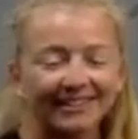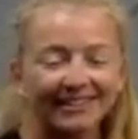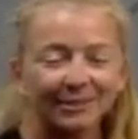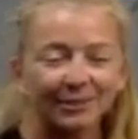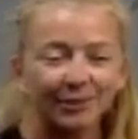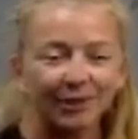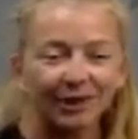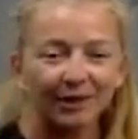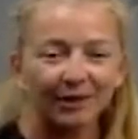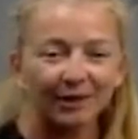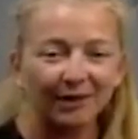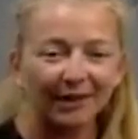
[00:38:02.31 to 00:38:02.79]

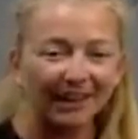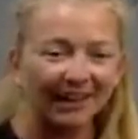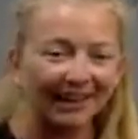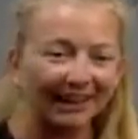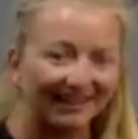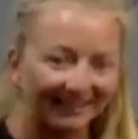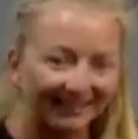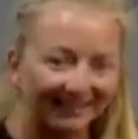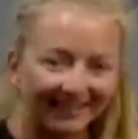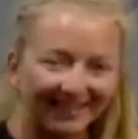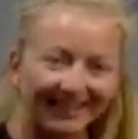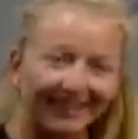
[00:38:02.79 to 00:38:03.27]
where we get a
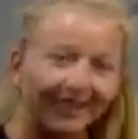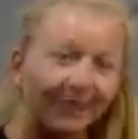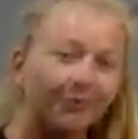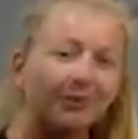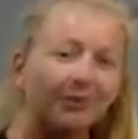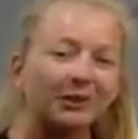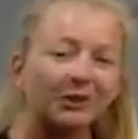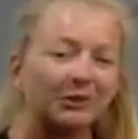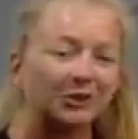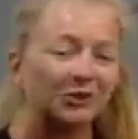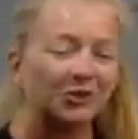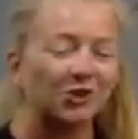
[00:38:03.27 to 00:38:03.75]
little bit
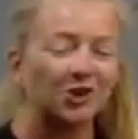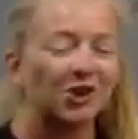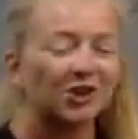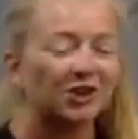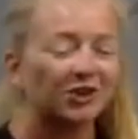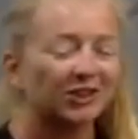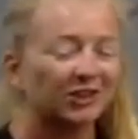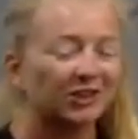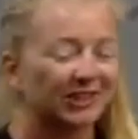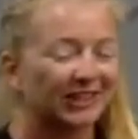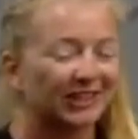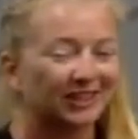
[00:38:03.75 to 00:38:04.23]
stronger
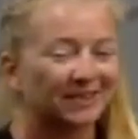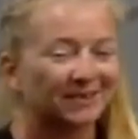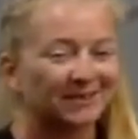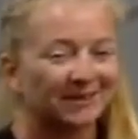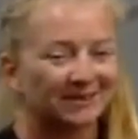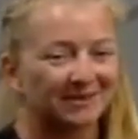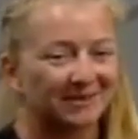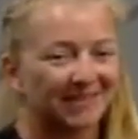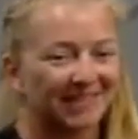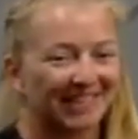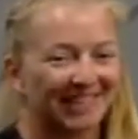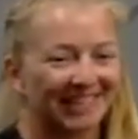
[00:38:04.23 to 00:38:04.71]
than we
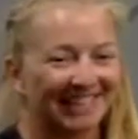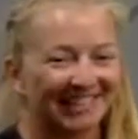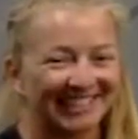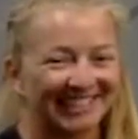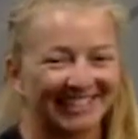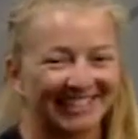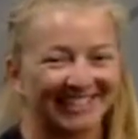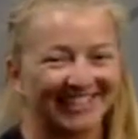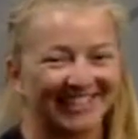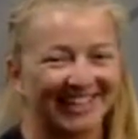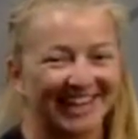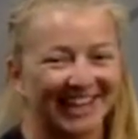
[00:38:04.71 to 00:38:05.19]
were
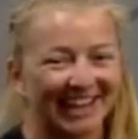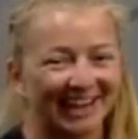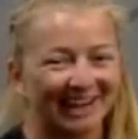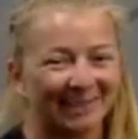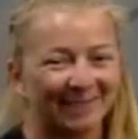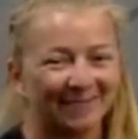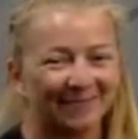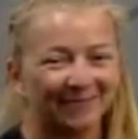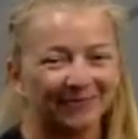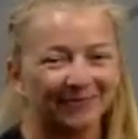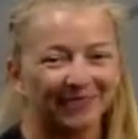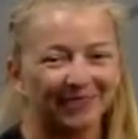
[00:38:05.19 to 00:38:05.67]
yesterday.
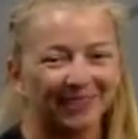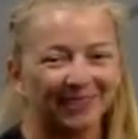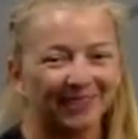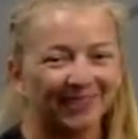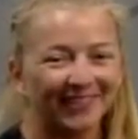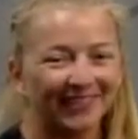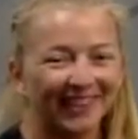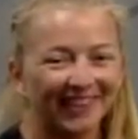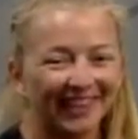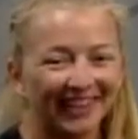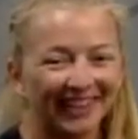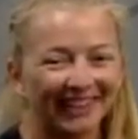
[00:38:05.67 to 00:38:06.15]

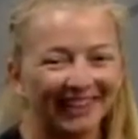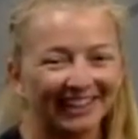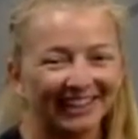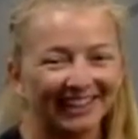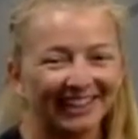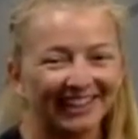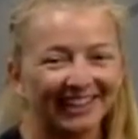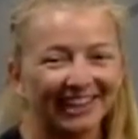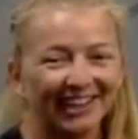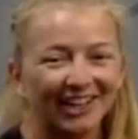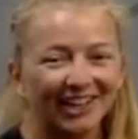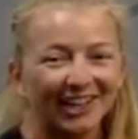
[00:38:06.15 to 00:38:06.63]
3,
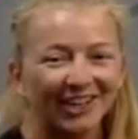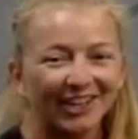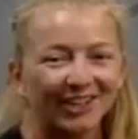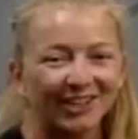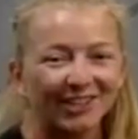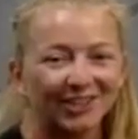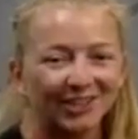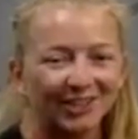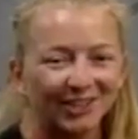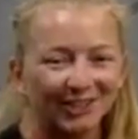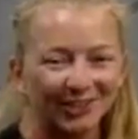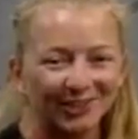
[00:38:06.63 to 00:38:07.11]

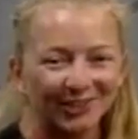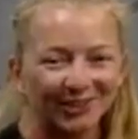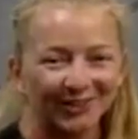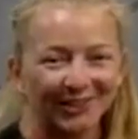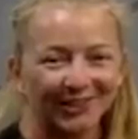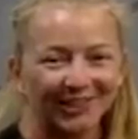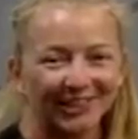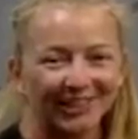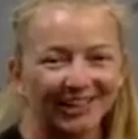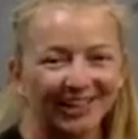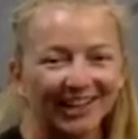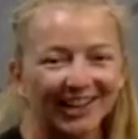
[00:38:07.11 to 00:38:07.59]
2,
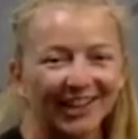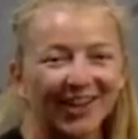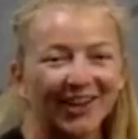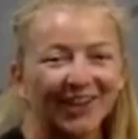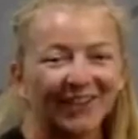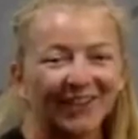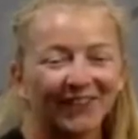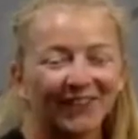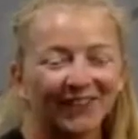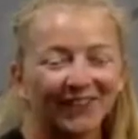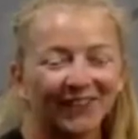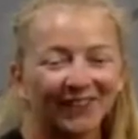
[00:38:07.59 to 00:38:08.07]

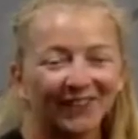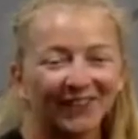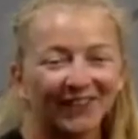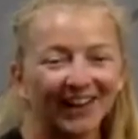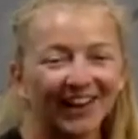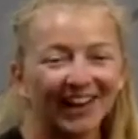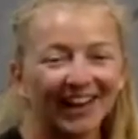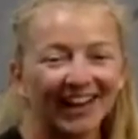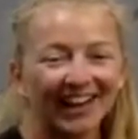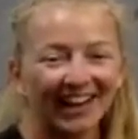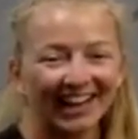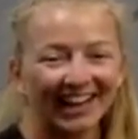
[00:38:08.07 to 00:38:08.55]
1.
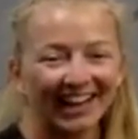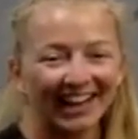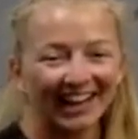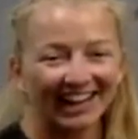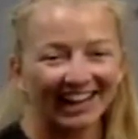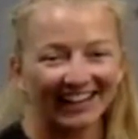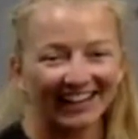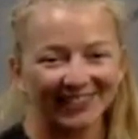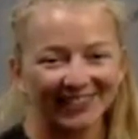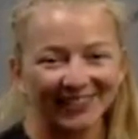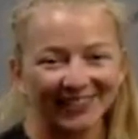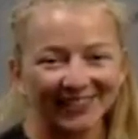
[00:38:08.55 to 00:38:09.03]

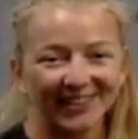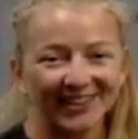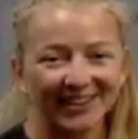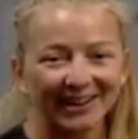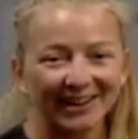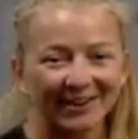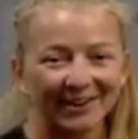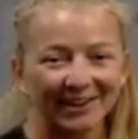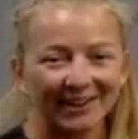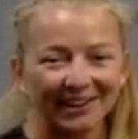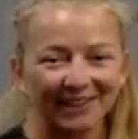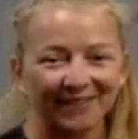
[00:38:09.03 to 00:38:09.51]
3
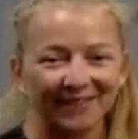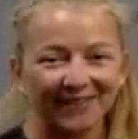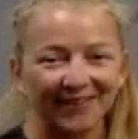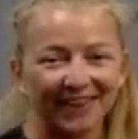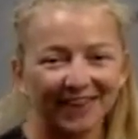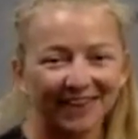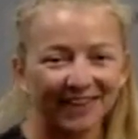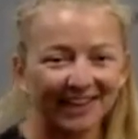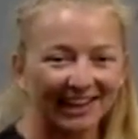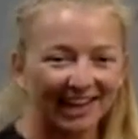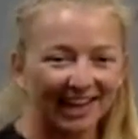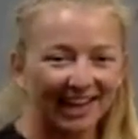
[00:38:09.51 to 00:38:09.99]
quick
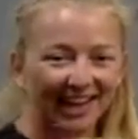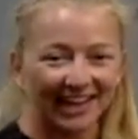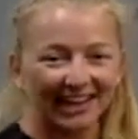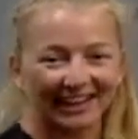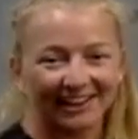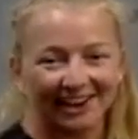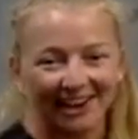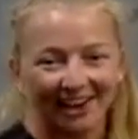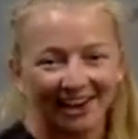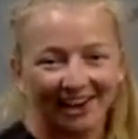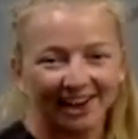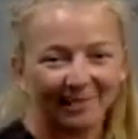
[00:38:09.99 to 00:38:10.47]
feet and
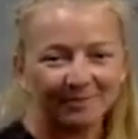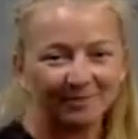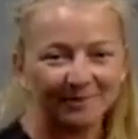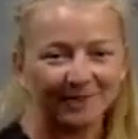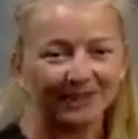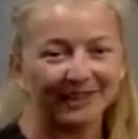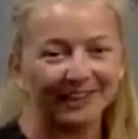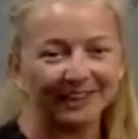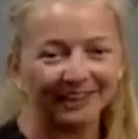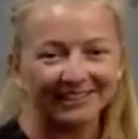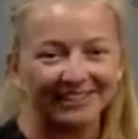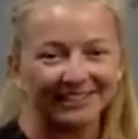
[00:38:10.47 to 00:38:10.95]
hop it
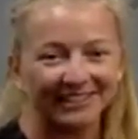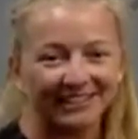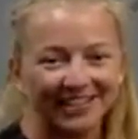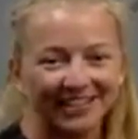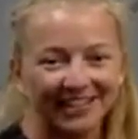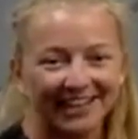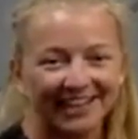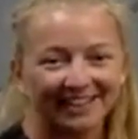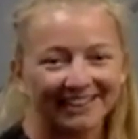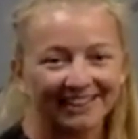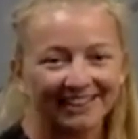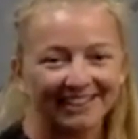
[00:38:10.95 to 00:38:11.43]
onto the
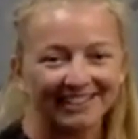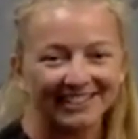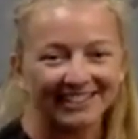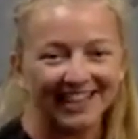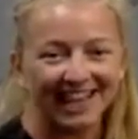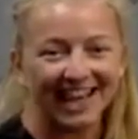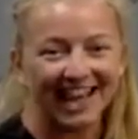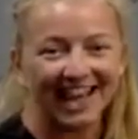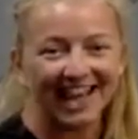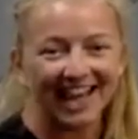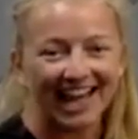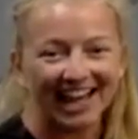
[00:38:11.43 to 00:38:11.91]
other
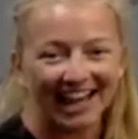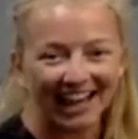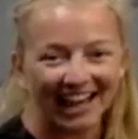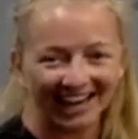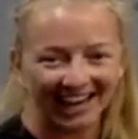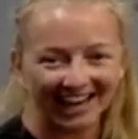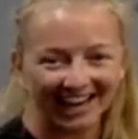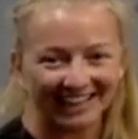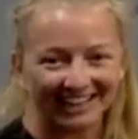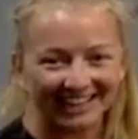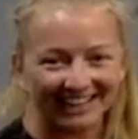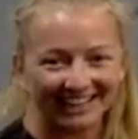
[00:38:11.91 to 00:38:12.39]

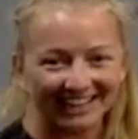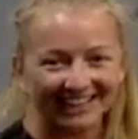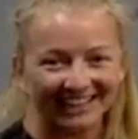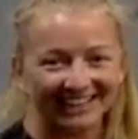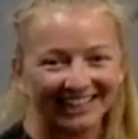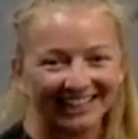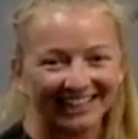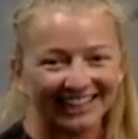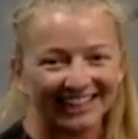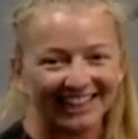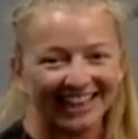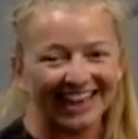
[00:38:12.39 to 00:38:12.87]
side.
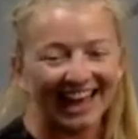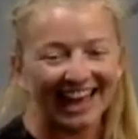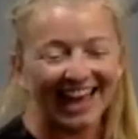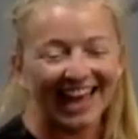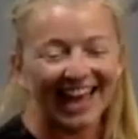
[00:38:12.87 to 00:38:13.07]
Yeah,